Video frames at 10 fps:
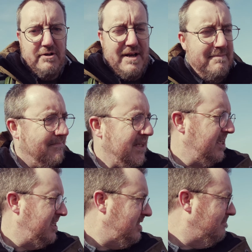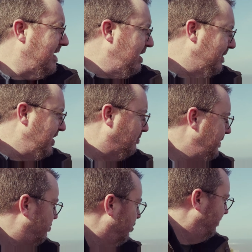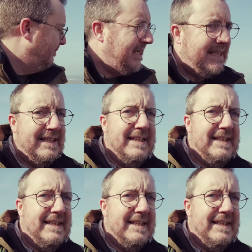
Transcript: so that may or may not be a problem.